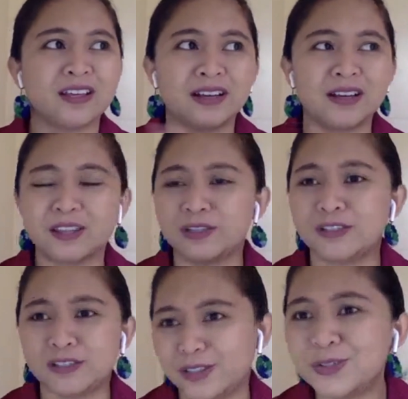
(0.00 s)
the
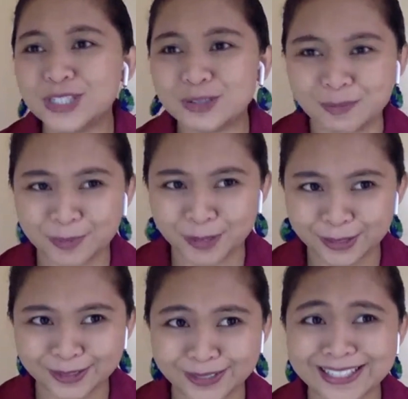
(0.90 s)
news reporters.
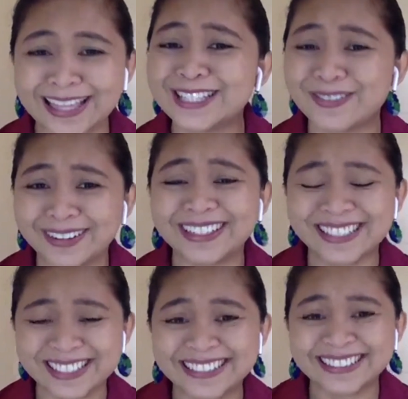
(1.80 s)
So that's where it
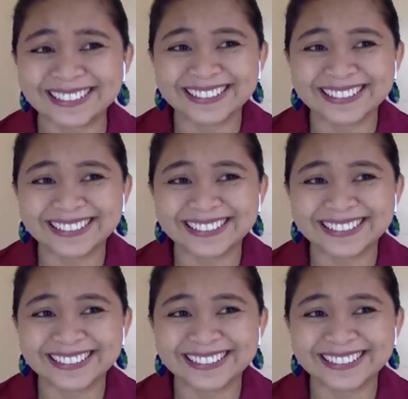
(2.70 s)
started.